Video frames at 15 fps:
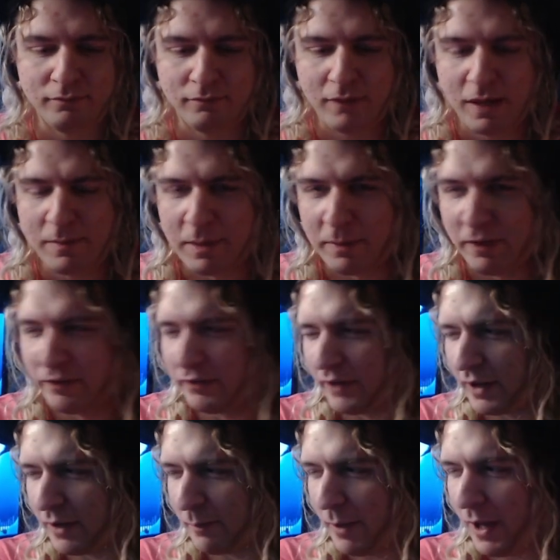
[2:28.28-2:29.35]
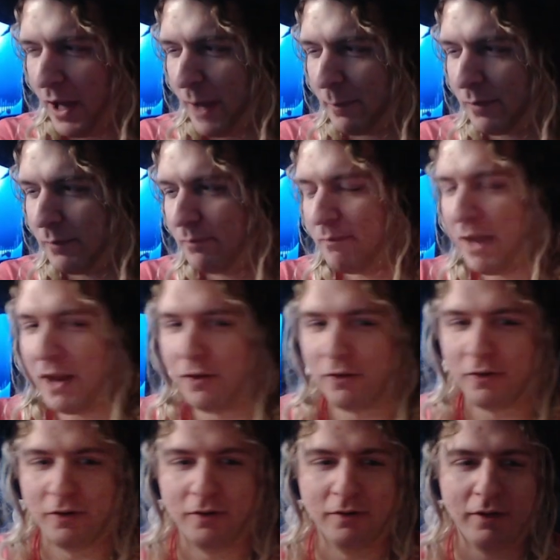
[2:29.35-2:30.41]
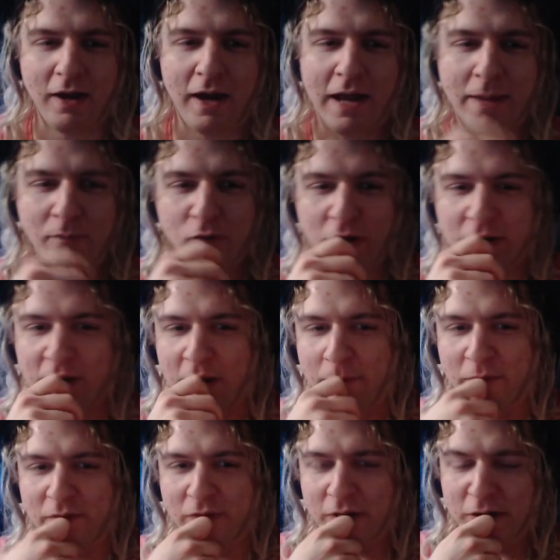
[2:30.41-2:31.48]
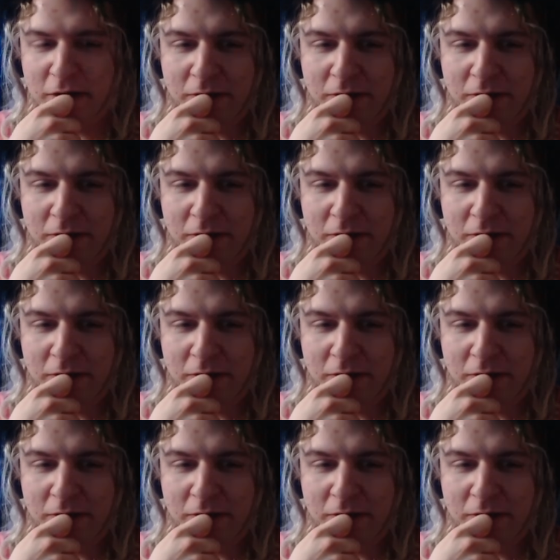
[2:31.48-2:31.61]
Maybe this is like a pop metal hybrid type of thing.